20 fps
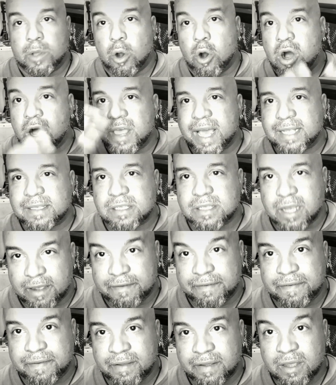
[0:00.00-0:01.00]
all that
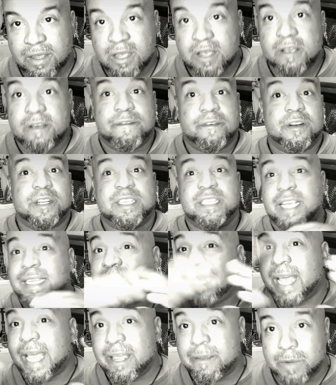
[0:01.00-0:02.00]
stuff for
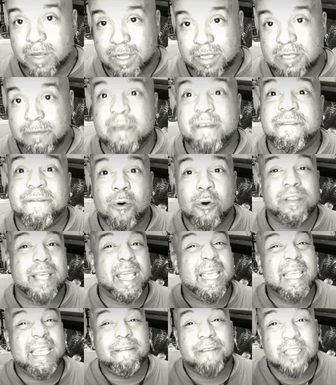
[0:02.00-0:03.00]
6 to 8 months before
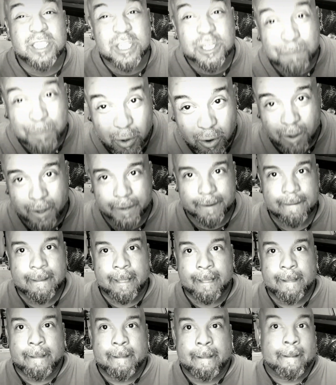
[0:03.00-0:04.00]
they even spawn.
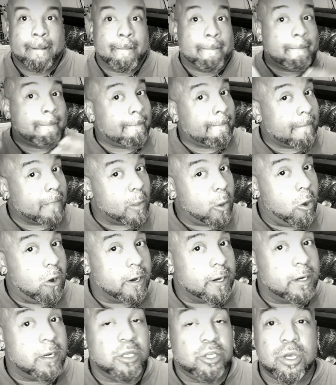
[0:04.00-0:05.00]

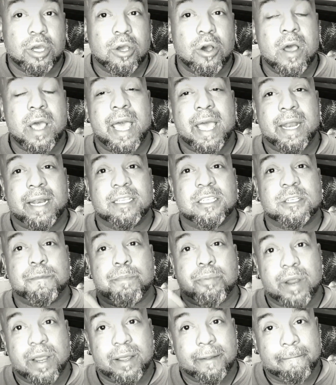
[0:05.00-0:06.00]
Or you can go ahead and
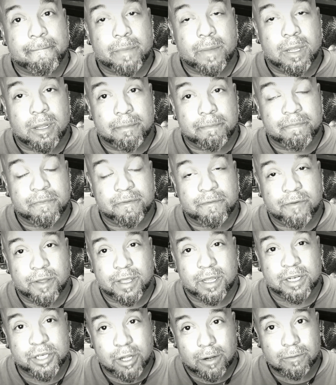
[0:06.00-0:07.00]
spring
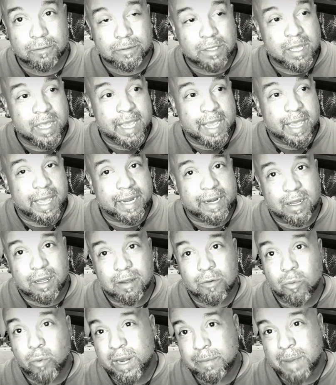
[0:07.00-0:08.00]
for the adult
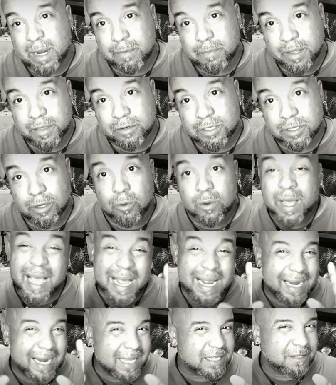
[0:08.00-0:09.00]
and wait about a month or so.
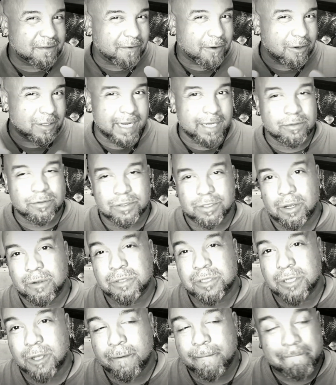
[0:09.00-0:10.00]
That's as far as angels
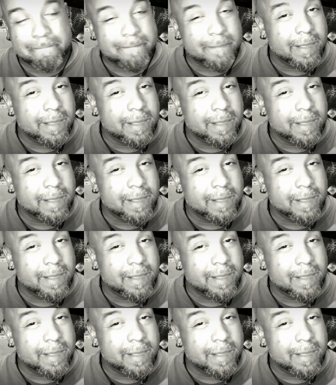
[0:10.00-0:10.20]
go. So